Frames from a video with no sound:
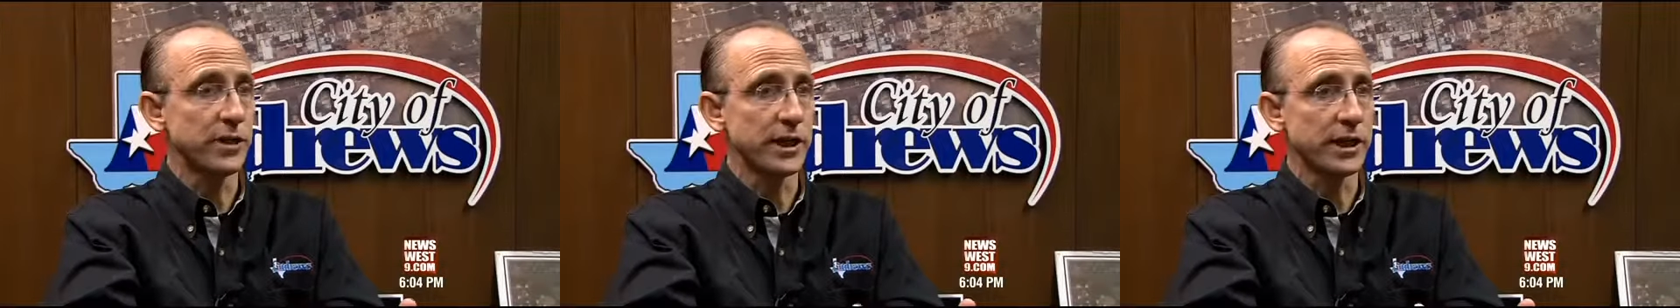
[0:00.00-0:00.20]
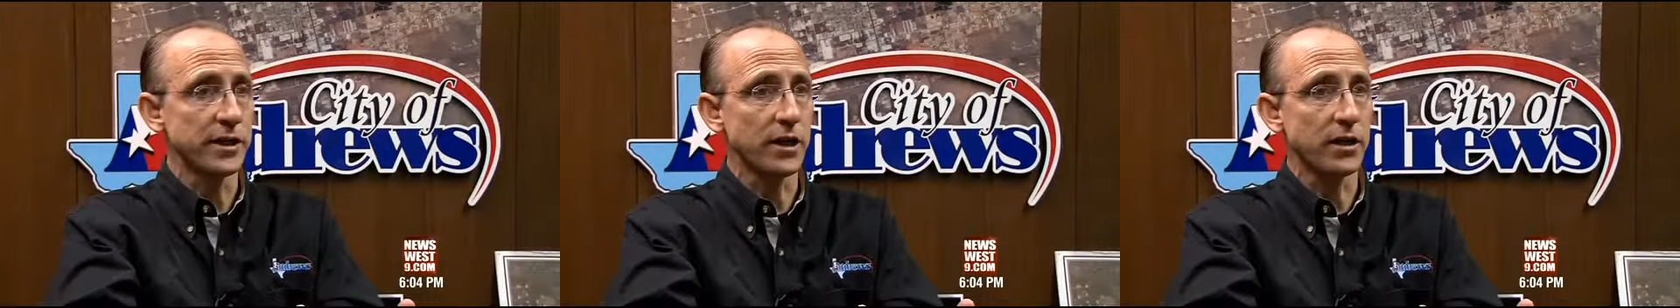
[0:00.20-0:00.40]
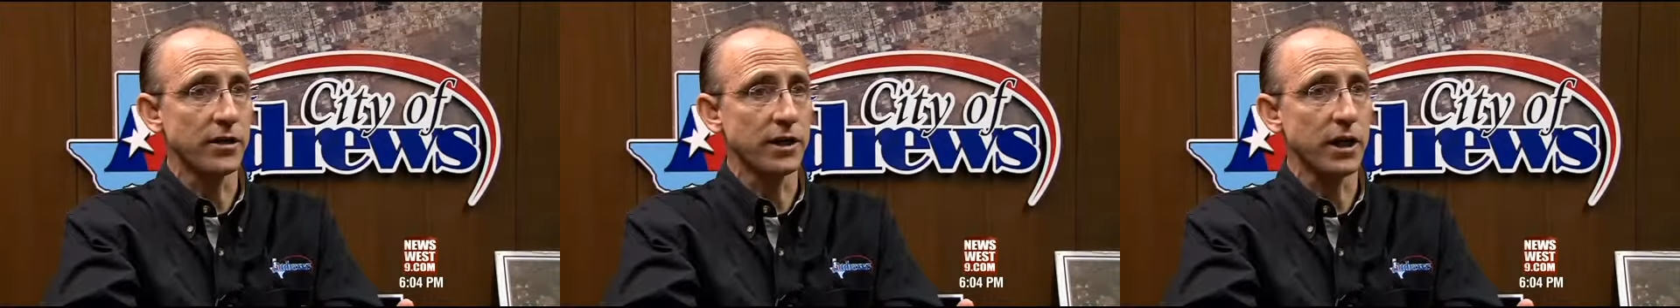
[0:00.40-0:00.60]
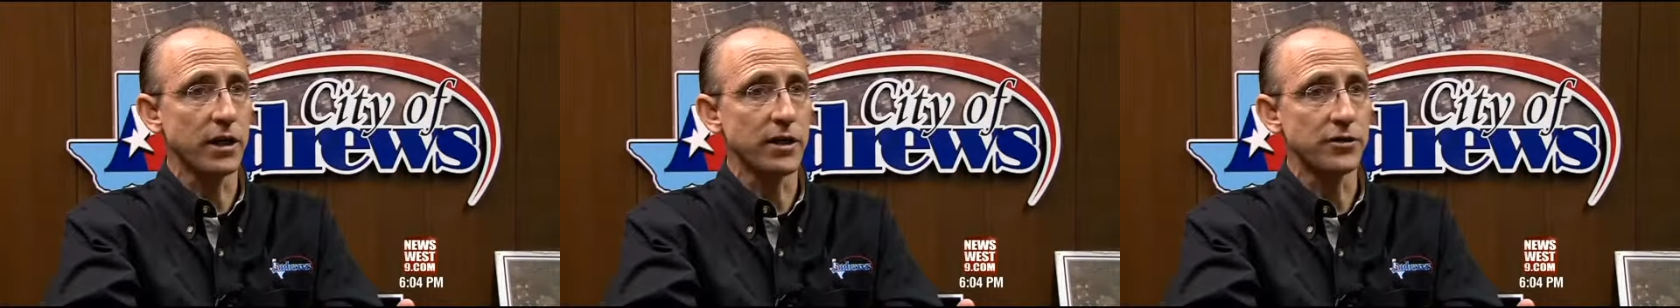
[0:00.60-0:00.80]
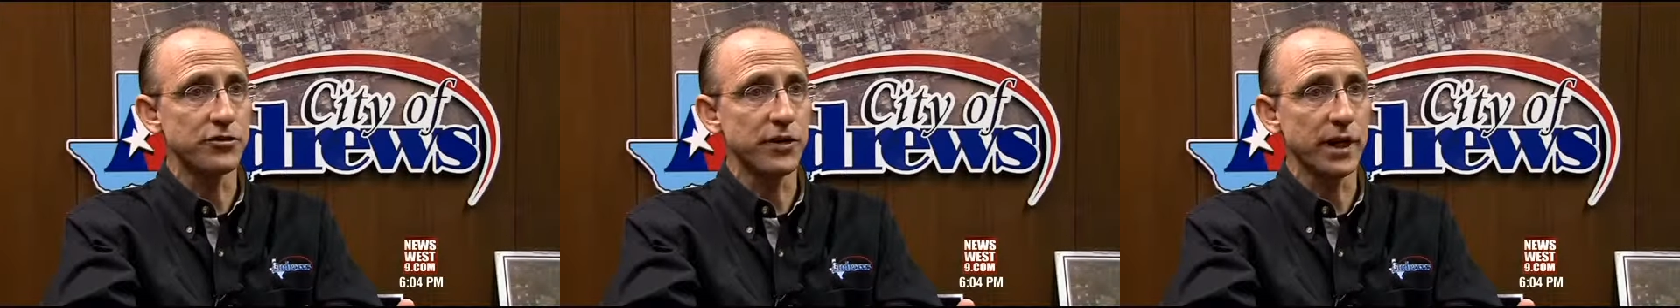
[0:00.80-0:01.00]
million dollar
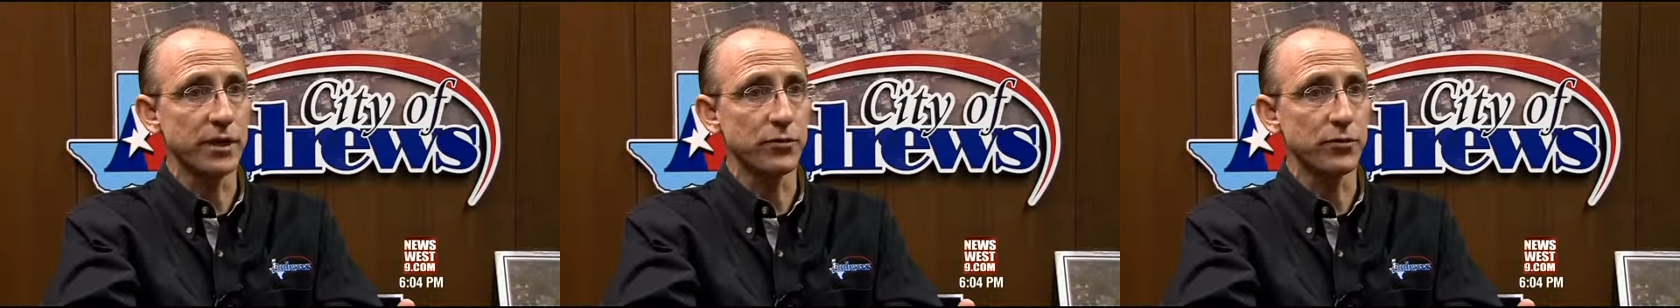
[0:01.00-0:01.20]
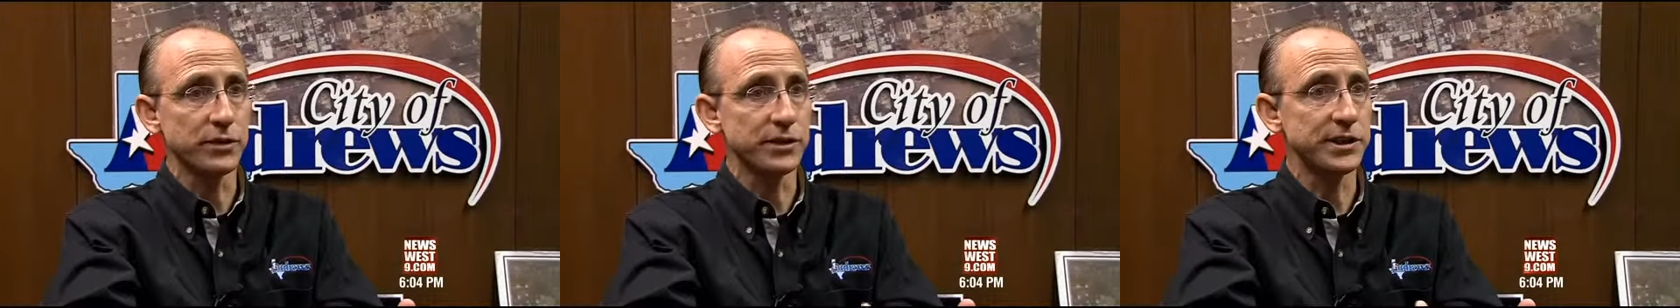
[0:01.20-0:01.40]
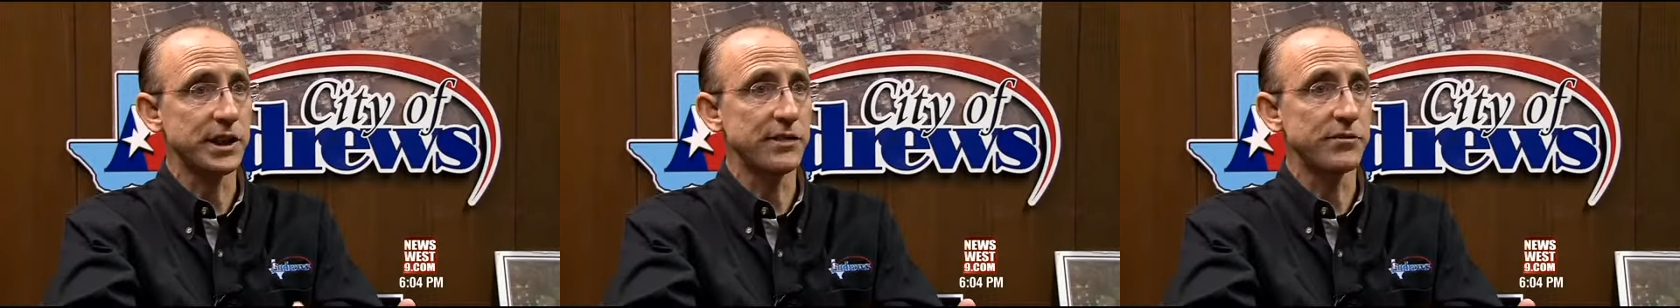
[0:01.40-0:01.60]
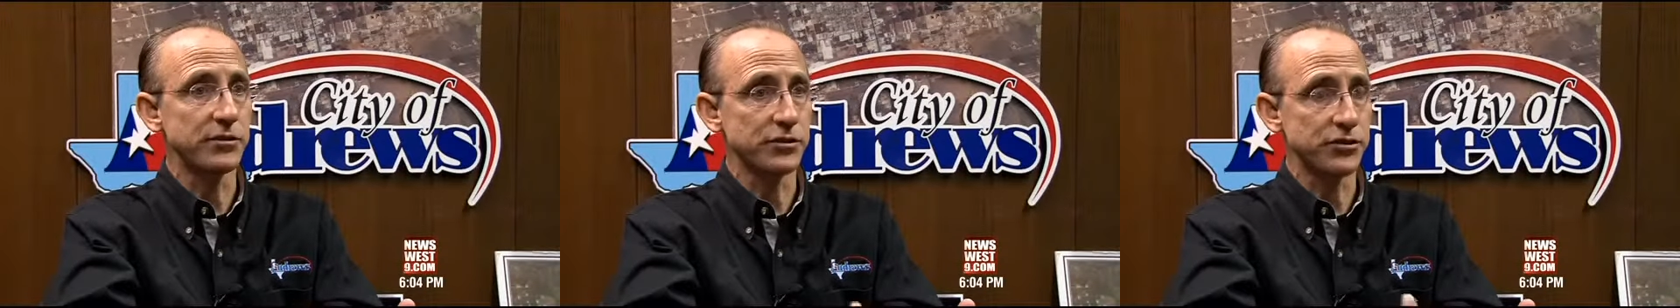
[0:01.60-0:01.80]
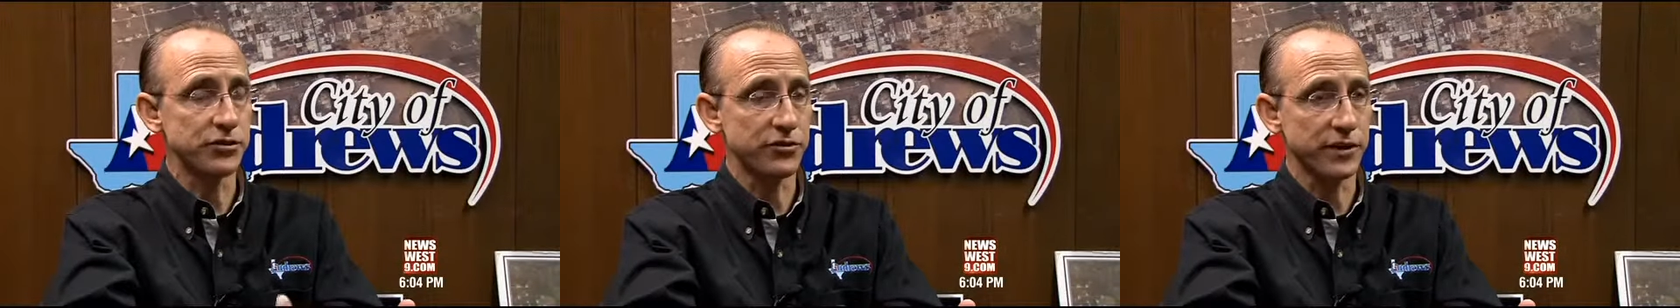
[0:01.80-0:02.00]
contract with
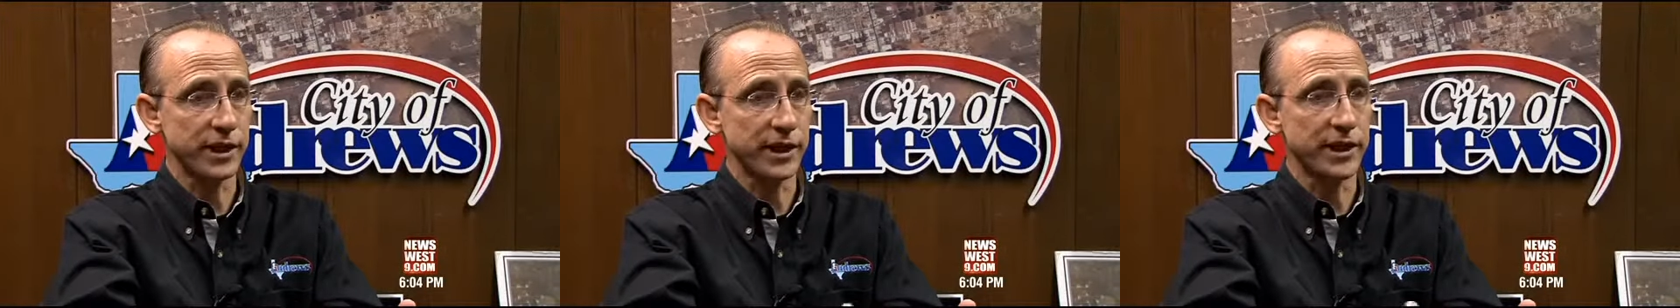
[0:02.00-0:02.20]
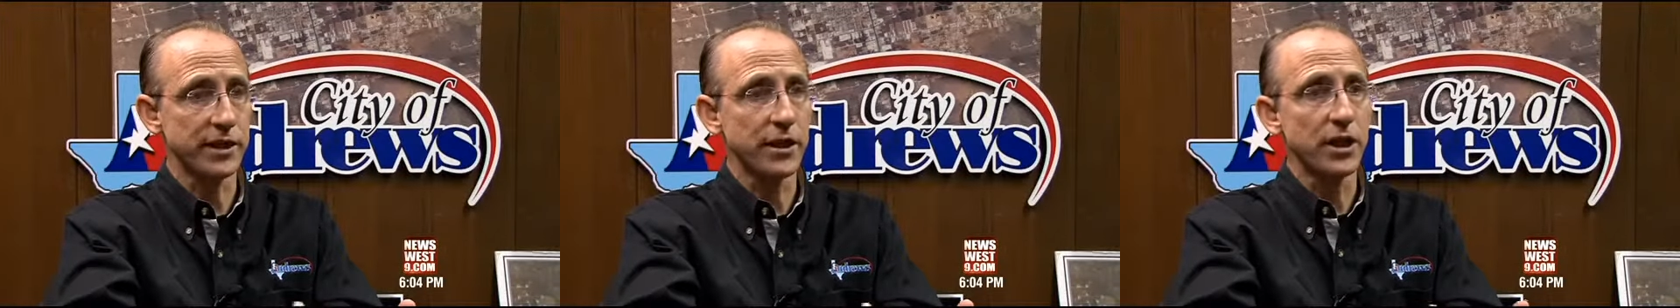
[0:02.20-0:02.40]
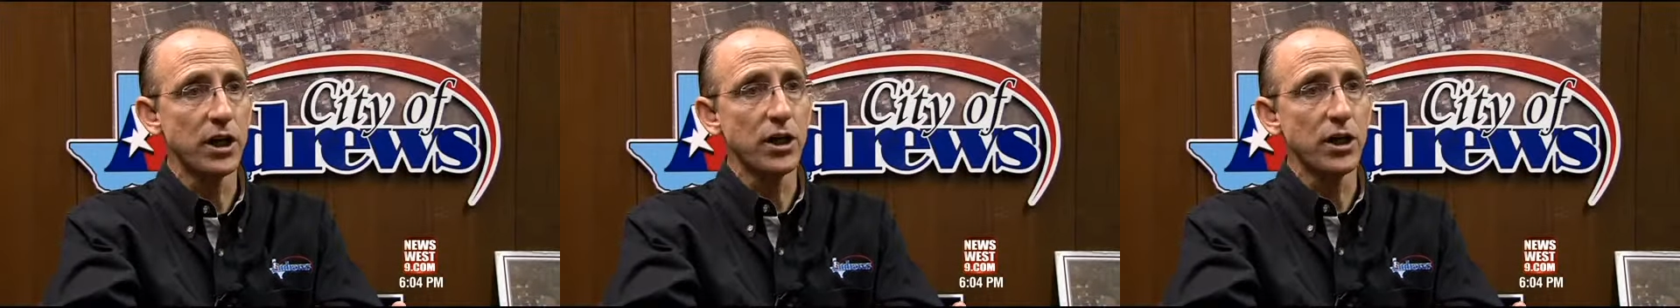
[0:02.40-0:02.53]
Severn Trent,